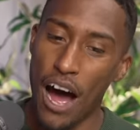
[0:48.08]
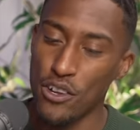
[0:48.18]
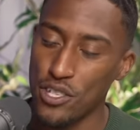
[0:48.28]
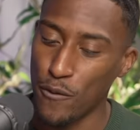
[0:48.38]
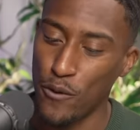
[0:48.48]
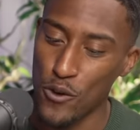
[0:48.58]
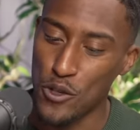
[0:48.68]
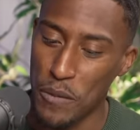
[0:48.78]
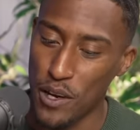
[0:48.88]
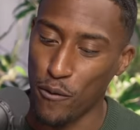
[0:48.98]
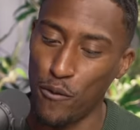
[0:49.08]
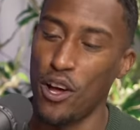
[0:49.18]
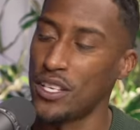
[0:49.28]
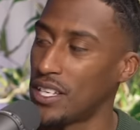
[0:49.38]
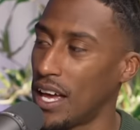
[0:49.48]
Go How on. does it feel to be the
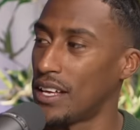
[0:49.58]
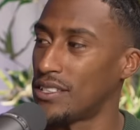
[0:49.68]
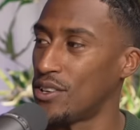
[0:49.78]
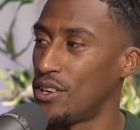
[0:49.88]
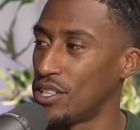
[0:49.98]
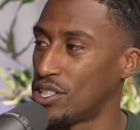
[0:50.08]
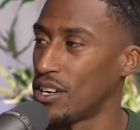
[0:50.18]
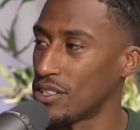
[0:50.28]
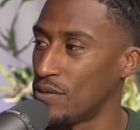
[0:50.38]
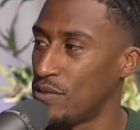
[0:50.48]
first guest on the Chunkz